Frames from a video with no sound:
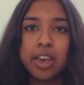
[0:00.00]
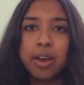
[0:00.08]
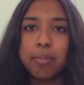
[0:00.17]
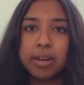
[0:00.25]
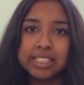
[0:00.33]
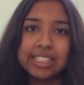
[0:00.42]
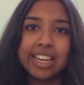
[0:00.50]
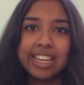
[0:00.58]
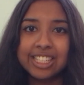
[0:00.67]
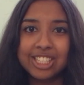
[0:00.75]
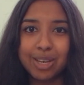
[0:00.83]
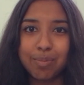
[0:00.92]
My
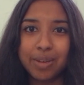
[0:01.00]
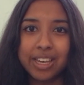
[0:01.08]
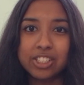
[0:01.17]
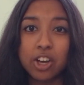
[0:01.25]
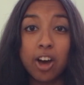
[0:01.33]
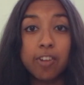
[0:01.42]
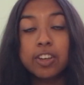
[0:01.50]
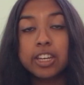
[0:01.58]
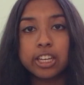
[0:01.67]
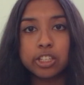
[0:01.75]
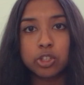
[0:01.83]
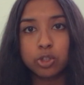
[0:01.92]
second tip is often
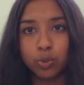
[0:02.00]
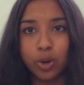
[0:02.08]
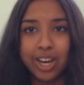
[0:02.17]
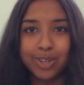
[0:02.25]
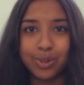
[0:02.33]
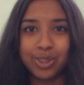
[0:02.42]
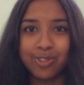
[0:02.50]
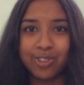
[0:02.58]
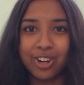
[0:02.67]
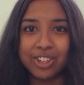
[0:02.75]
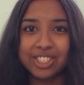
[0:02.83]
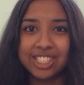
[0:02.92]
intertwined with the
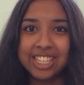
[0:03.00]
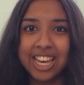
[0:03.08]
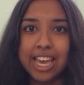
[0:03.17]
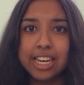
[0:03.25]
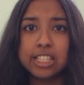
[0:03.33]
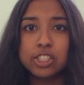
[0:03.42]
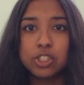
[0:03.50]
first, and it's